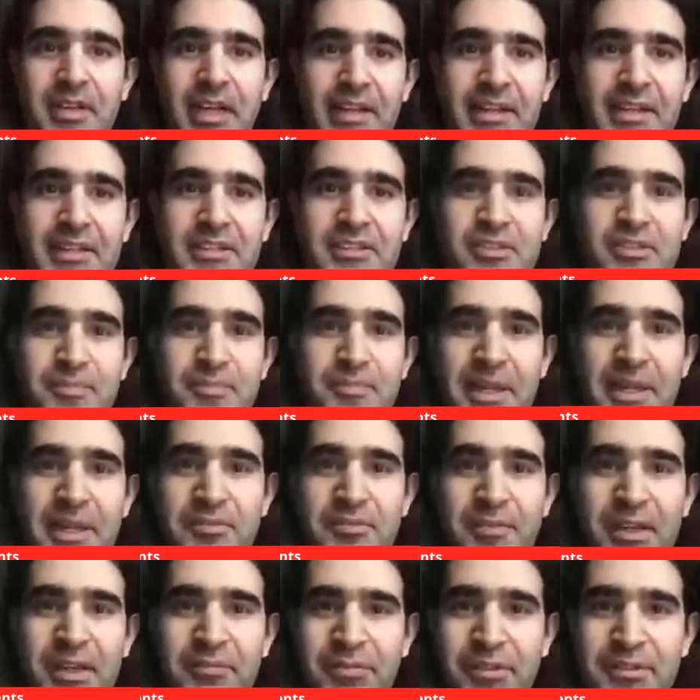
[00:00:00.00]
Alex spent
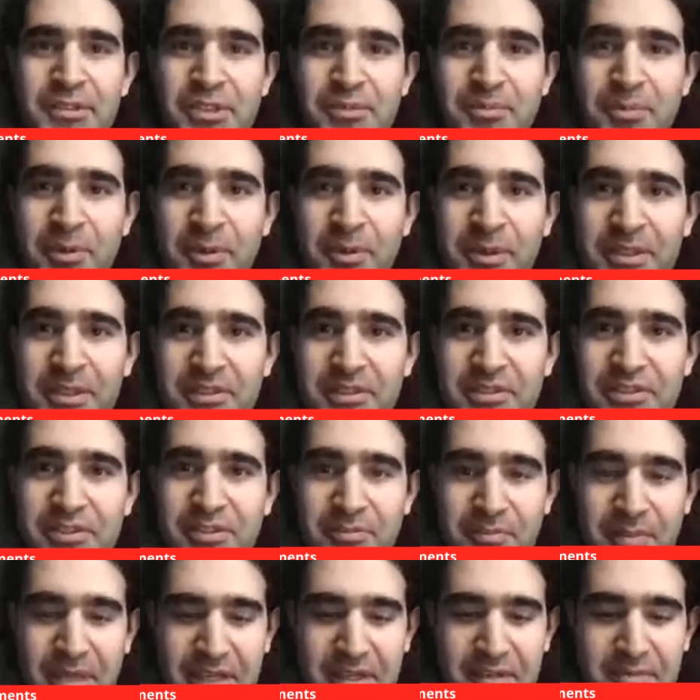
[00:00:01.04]
500 points
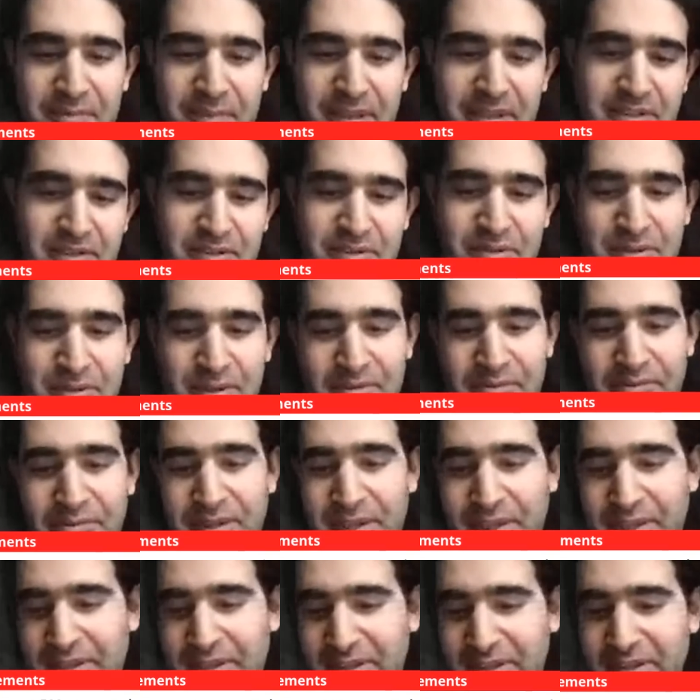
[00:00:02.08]
to make me do a
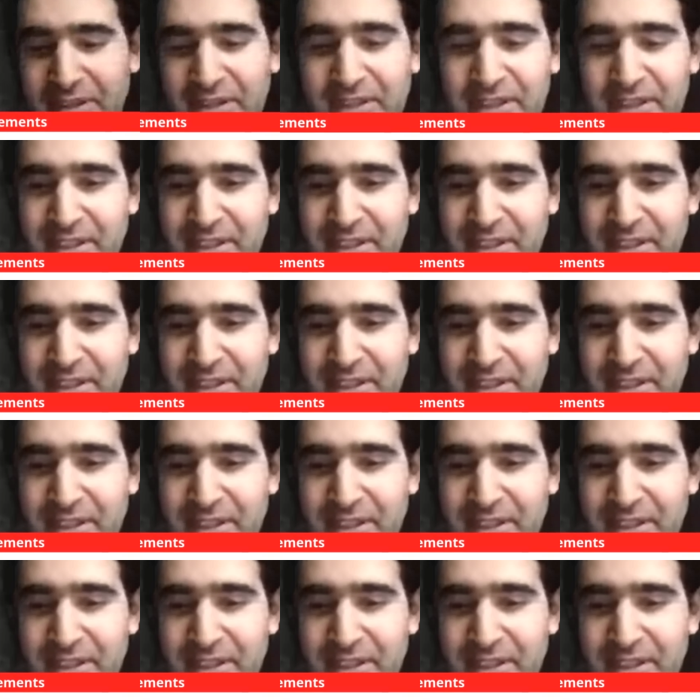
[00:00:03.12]
thing.